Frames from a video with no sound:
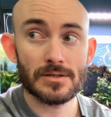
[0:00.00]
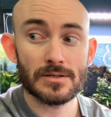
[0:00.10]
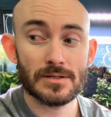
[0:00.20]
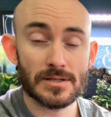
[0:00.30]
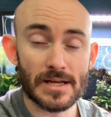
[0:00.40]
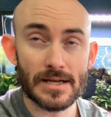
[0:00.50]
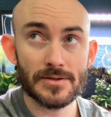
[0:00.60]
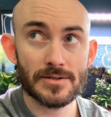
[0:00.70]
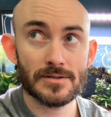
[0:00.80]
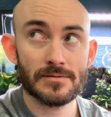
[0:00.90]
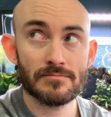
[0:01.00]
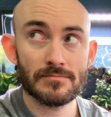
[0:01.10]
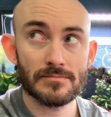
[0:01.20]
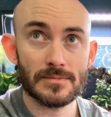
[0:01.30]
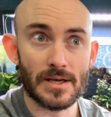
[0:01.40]
snails.
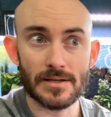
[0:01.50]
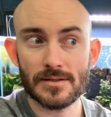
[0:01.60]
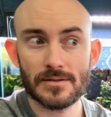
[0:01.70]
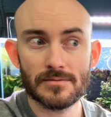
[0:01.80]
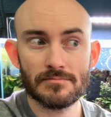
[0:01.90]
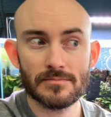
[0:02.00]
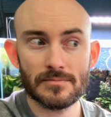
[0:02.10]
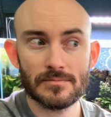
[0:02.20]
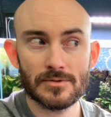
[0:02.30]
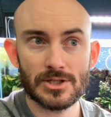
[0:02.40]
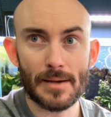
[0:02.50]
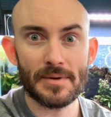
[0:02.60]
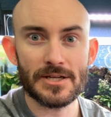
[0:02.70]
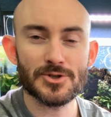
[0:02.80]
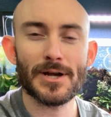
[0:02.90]
Yes,
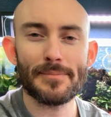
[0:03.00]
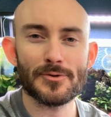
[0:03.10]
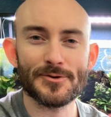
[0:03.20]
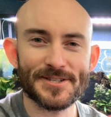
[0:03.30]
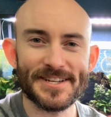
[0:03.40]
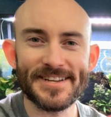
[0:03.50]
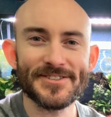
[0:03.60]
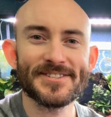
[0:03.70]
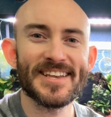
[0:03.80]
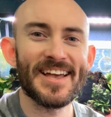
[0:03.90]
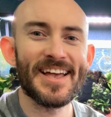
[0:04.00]
Japanese trapdoor snails.